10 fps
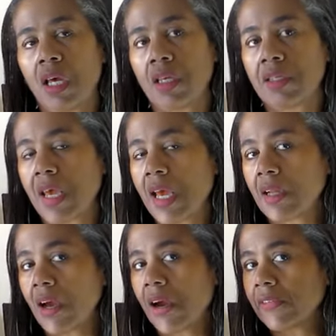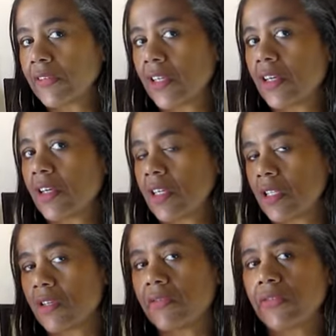is that after
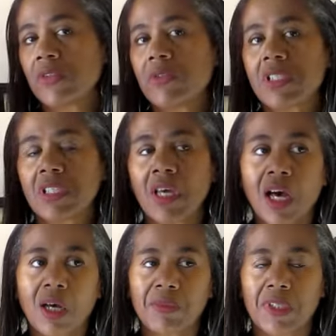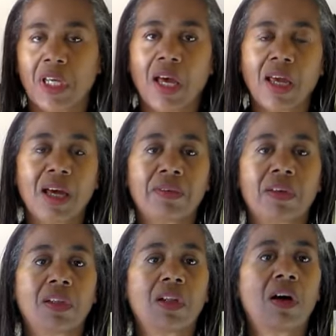the flu stops, I have a
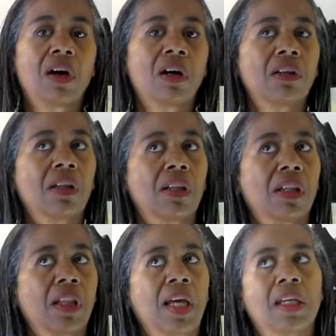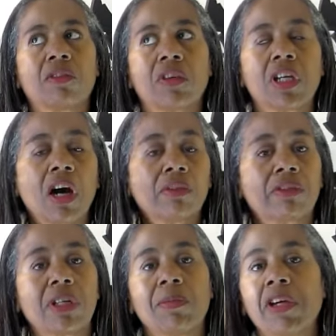long like
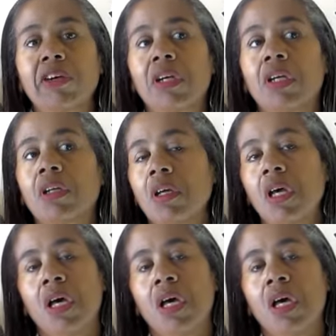recovery period